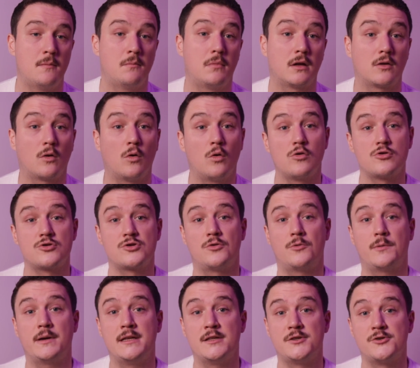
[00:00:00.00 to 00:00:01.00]
but
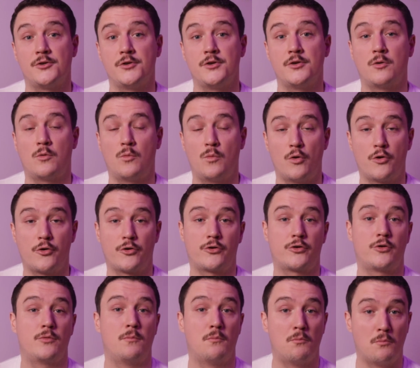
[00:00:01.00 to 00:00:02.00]
also enjoy your
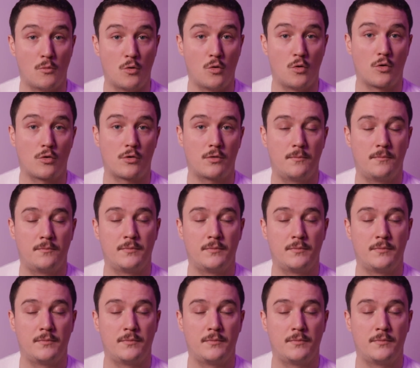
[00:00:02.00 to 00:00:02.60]
work more.